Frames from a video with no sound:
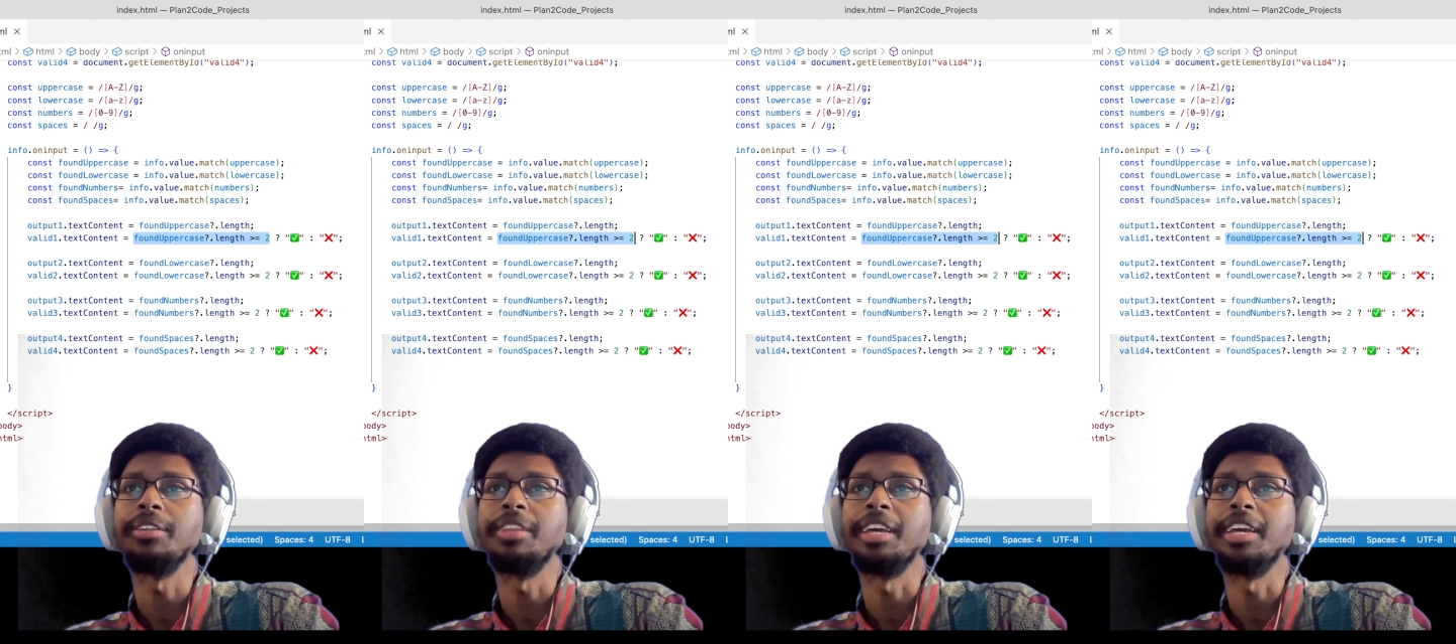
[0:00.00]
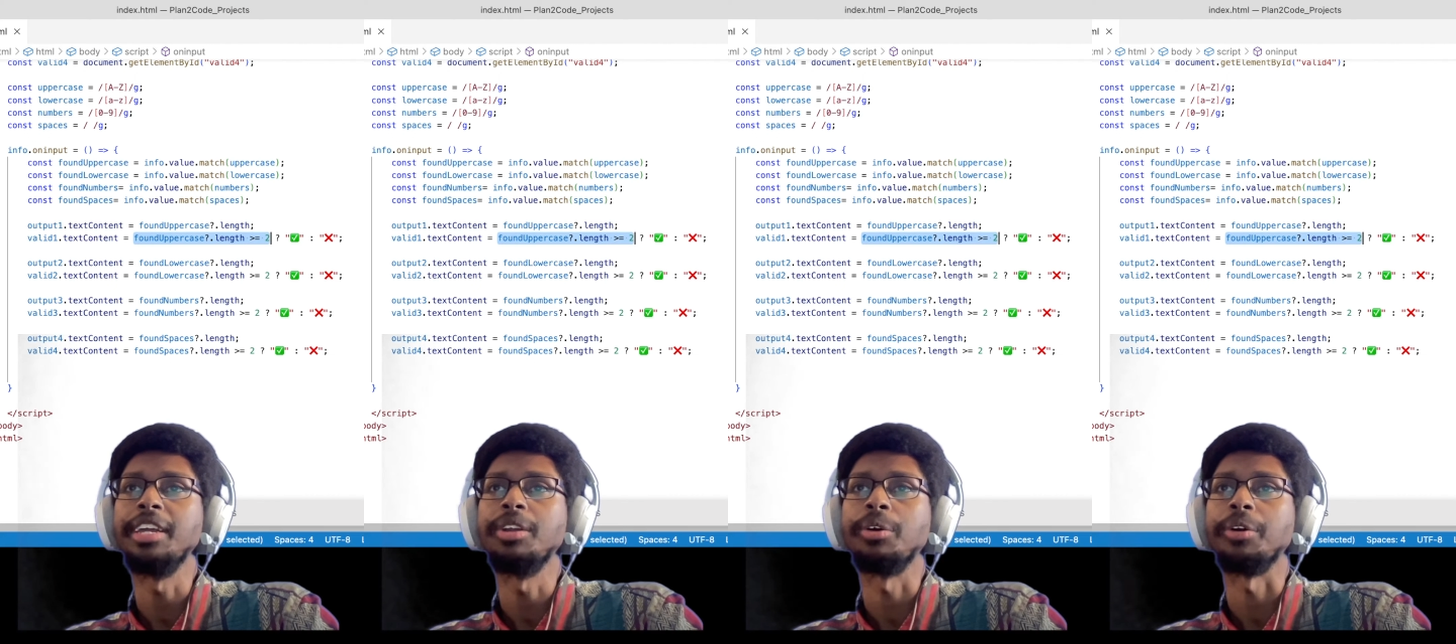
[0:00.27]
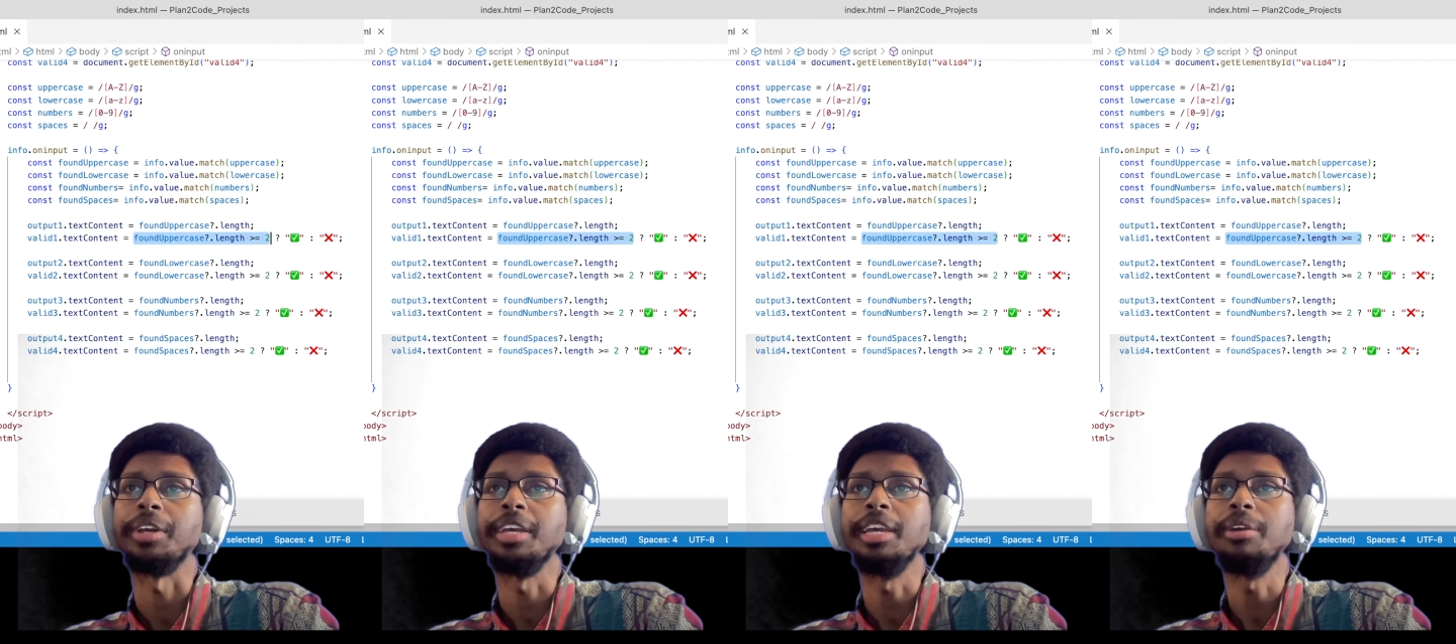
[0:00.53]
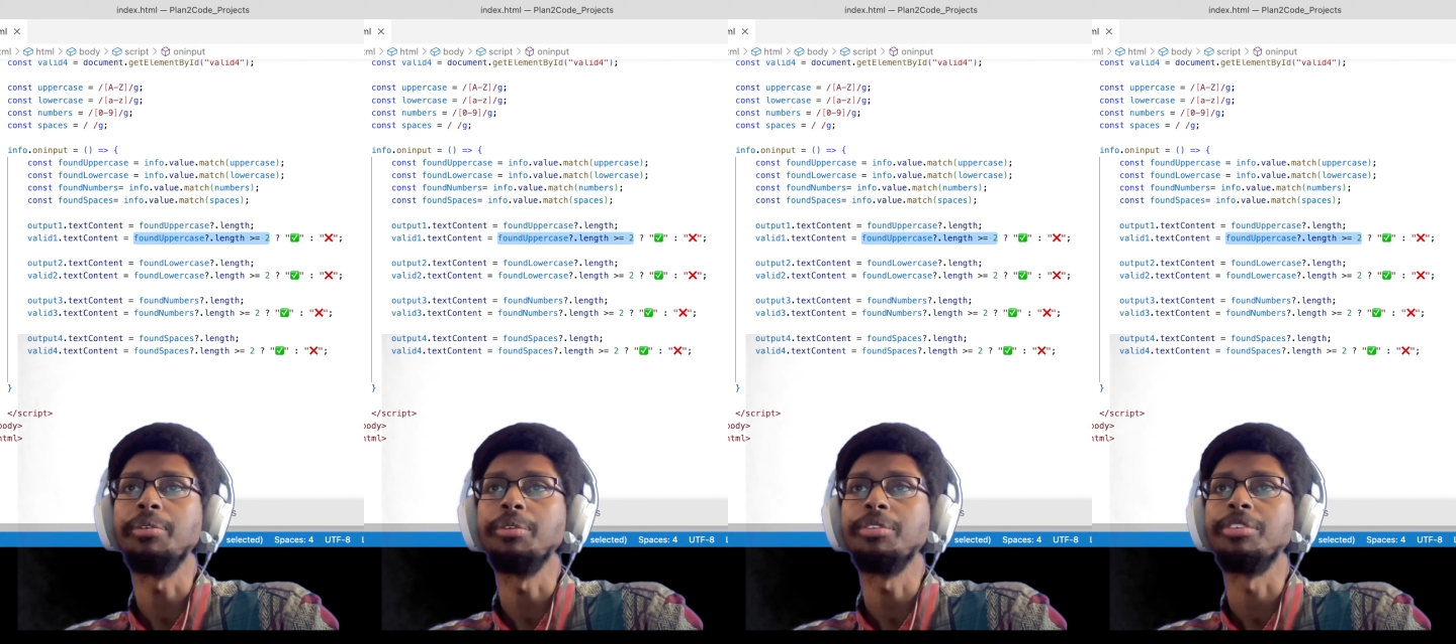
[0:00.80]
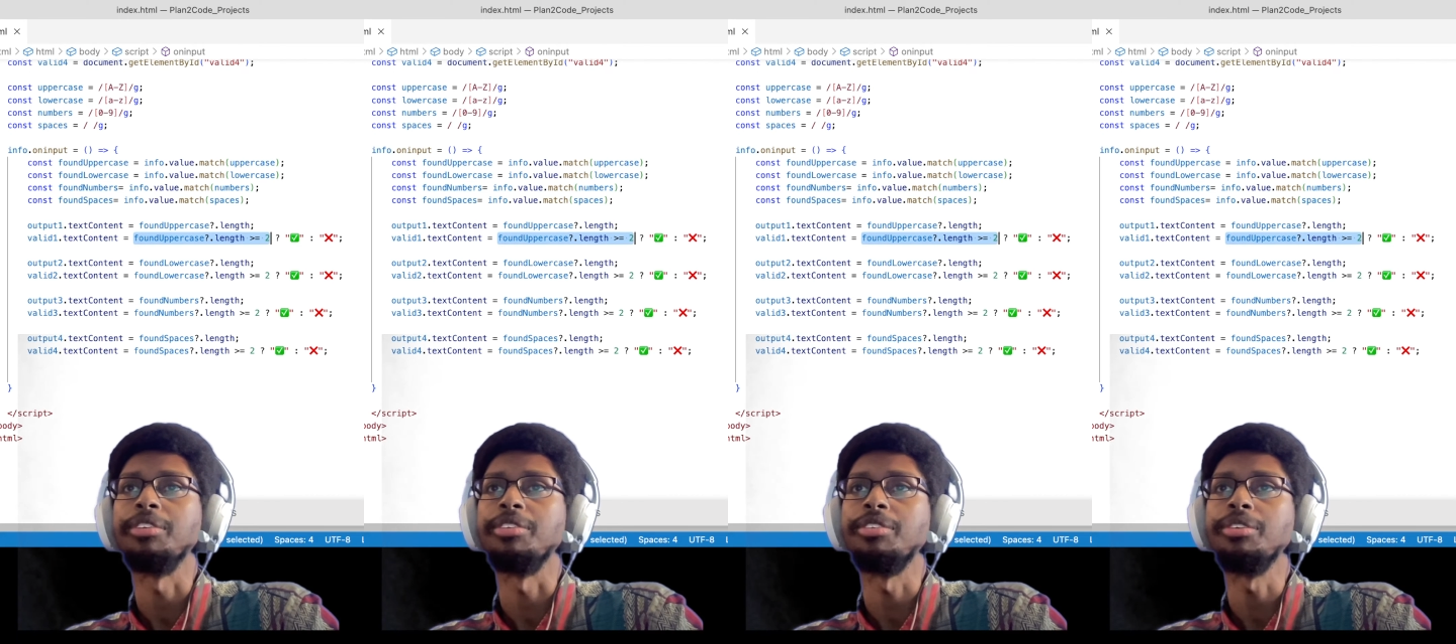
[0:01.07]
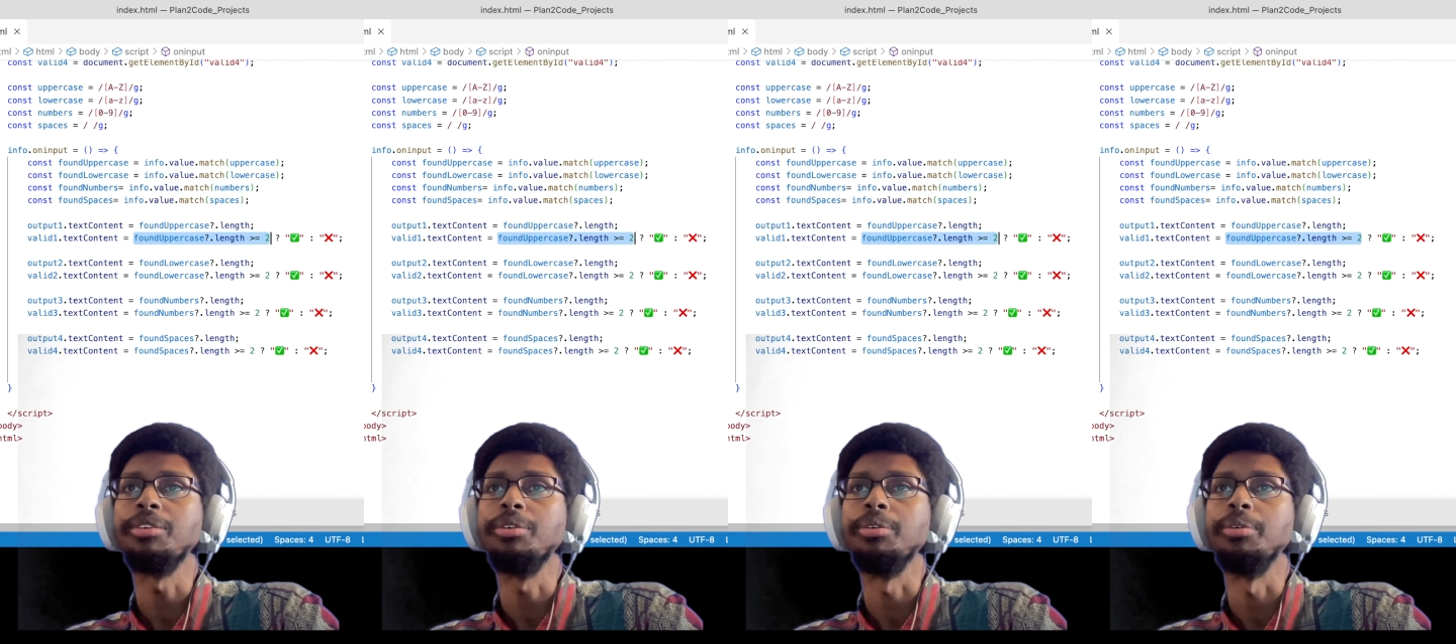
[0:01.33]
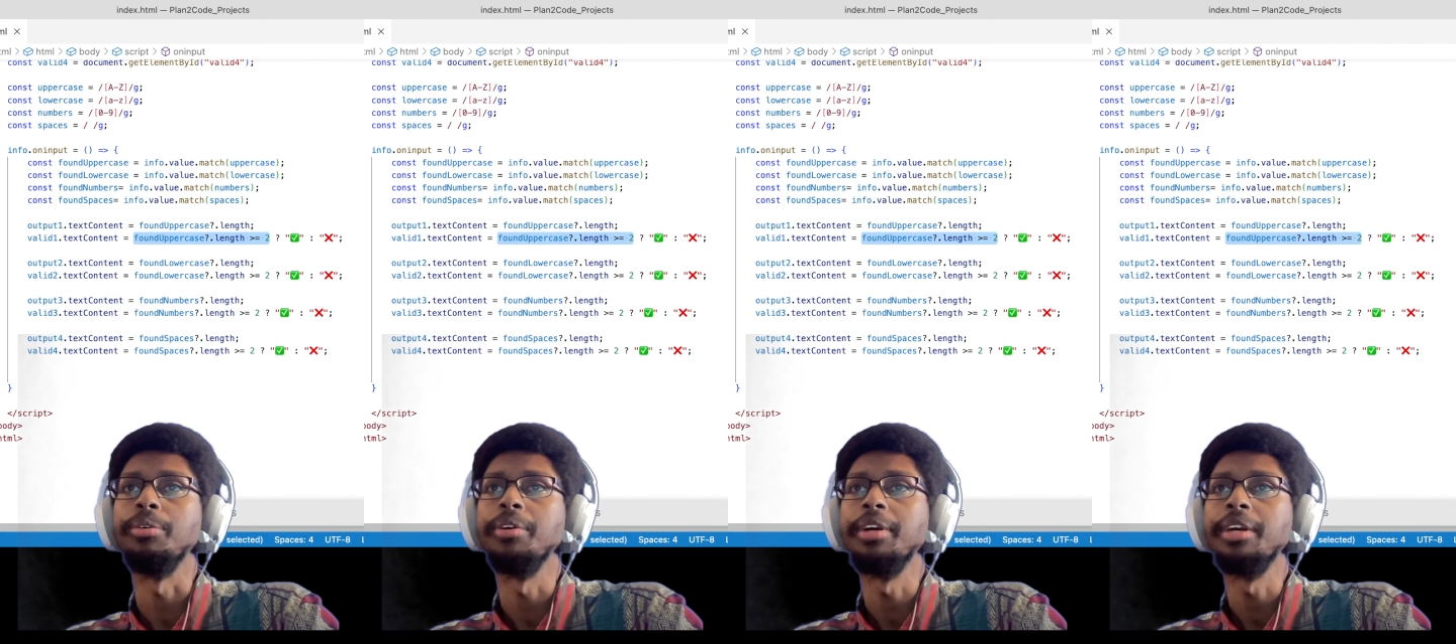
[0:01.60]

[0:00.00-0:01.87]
than or equal to 2,